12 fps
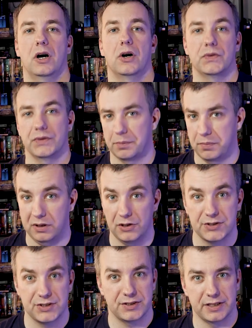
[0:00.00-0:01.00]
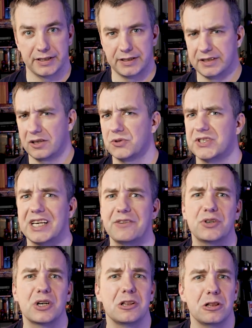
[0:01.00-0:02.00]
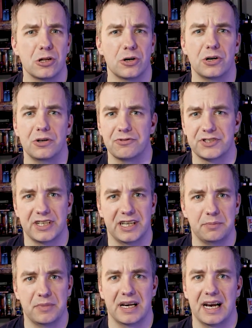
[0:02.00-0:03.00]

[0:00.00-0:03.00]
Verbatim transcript: On the plus side, they'll save you a lot of time,